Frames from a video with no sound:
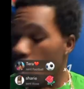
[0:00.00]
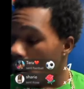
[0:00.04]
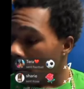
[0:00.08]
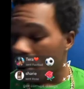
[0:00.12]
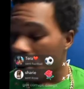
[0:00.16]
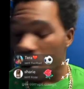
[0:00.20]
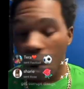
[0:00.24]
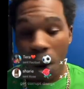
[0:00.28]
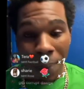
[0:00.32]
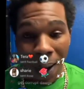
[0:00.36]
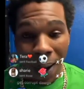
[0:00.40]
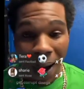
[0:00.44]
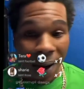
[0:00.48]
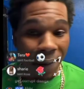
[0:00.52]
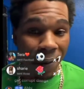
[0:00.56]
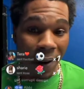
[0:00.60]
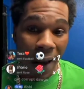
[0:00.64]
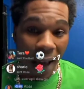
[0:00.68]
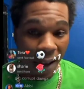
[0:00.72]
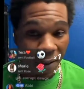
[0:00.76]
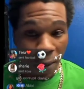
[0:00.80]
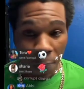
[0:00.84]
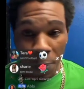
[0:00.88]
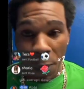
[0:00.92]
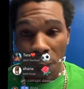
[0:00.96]
When me come
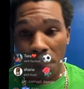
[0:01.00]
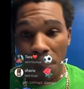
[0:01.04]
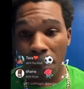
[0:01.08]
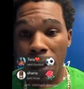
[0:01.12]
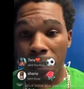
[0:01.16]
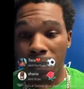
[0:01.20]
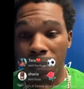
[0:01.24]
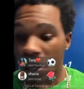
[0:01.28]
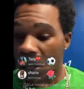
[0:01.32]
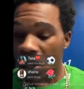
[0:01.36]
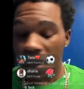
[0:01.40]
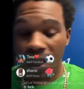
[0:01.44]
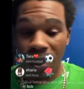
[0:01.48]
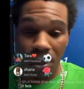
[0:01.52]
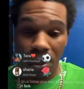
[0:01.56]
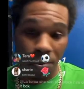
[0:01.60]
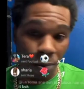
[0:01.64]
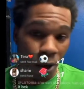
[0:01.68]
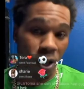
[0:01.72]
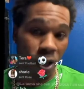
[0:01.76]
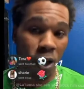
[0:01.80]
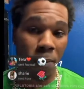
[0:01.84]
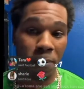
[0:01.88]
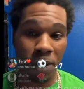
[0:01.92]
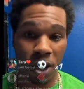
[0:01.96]
off live, the people them say, no,
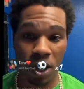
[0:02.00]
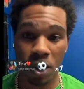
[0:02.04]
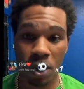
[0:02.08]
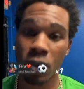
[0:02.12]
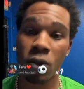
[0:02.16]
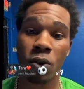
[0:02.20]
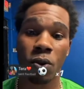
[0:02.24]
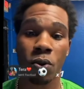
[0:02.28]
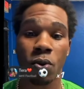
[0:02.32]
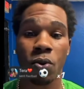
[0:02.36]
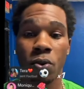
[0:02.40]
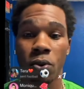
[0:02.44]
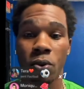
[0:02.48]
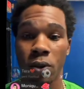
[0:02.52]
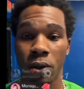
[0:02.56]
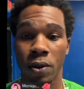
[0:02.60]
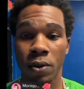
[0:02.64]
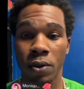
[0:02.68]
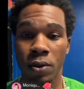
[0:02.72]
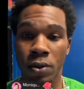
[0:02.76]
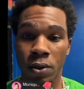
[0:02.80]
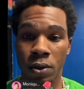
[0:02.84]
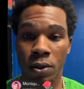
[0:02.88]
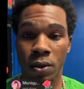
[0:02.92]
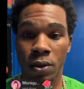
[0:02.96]
see, Brit, no, me, no, no good.